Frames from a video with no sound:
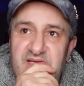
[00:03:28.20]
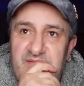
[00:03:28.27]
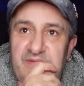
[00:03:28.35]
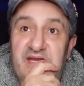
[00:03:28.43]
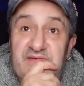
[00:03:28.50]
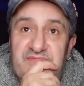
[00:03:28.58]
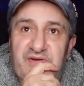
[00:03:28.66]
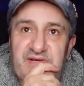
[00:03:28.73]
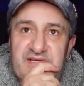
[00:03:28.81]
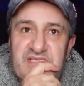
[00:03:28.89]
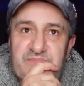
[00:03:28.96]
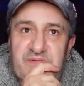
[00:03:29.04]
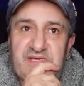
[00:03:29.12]

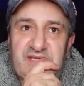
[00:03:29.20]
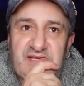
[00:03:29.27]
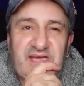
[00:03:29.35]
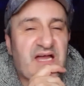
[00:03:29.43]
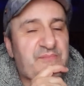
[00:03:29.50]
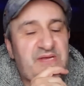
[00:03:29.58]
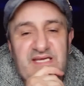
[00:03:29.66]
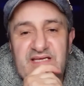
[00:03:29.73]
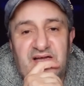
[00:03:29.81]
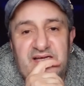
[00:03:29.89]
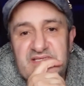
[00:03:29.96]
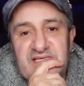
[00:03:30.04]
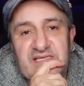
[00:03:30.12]
metaphorically speaking, yeah, I mean, the
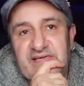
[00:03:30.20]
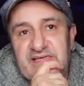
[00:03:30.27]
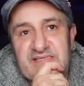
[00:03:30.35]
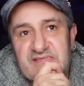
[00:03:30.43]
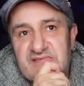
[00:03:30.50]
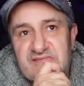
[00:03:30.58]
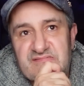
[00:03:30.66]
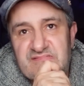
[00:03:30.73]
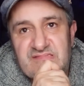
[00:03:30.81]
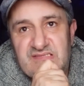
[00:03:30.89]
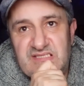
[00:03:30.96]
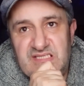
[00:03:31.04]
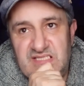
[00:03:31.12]
guy is
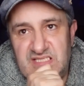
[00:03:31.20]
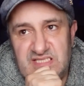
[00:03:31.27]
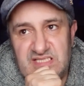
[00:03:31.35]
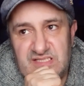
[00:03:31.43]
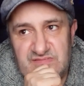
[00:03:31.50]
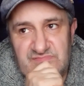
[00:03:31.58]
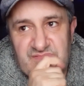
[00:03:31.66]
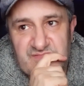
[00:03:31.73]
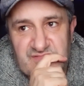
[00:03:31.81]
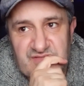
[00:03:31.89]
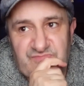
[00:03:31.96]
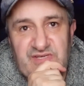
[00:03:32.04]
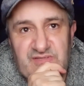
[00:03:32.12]

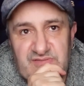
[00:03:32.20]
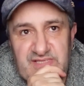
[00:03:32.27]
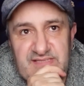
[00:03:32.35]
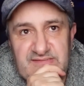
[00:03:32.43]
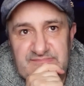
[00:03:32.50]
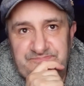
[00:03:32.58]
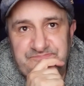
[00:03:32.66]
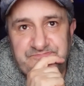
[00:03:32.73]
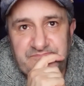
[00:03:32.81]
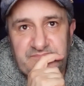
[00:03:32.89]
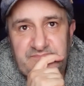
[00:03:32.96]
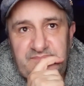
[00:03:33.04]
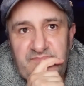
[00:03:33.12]
the real deal.
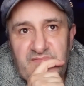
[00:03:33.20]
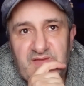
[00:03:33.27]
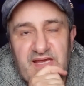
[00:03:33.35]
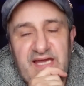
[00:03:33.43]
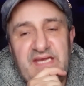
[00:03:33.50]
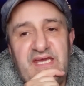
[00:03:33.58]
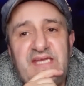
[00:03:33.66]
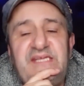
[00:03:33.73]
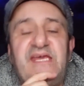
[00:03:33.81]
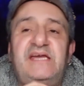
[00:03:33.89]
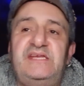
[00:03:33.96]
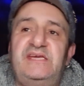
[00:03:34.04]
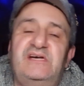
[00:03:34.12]
And
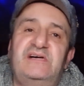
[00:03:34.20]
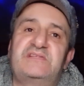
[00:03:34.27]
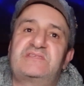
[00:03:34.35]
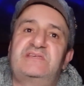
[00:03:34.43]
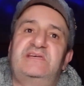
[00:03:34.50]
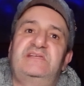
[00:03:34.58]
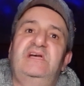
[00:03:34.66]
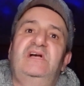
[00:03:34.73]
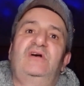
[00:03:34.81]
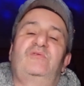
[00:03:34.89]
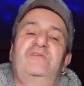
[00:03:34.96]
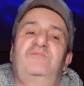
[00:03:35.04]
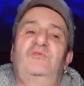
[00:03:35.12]
Eddie Hearn said,
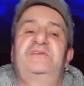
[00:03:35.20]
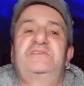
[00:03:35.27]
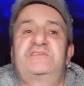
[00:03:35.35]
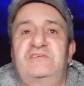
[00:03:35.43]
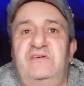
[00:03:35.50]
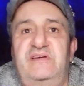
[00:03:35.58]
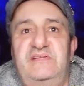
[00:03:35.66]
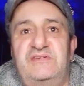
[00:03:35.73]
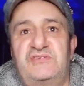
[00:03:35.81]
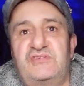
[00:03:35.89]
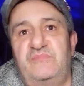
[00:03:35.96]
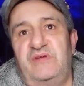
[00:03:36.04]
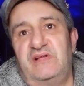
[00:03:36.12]
we've wanted to sign
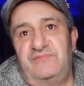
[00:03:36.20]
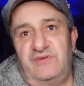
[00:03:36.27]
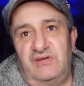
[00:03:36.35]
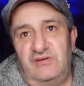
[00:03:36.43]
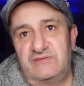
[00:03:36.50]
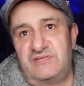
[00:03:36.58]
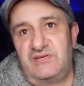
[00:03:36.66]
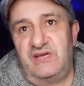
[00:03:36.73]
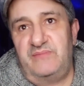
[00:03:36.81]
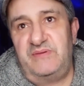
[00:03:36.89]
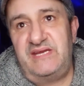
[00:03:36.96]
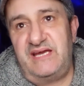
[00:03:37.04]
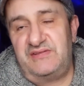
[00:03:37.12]
Subriel for a long
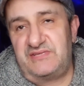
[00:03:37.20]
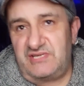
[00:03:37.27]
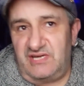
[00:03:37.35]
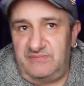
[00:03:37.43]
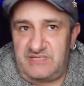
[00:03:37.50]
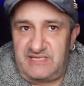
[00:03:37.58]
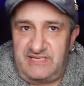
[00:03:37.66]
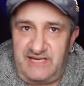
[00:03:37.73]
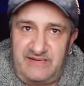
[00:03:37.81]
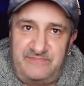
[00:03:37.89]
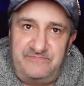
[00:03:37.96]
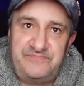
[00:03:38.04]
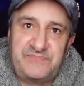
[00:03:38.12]
time, and now the time has
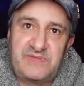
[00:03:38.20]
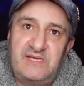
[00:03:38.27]
come.